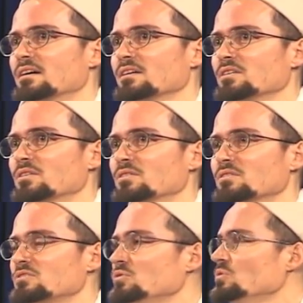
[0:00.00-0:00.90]
You know
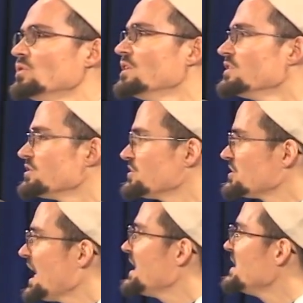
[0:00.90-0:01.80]
to, to
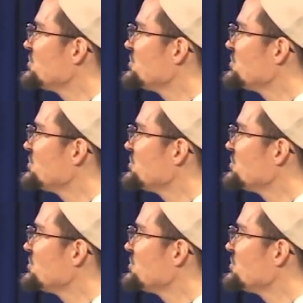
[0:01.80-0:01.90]
study.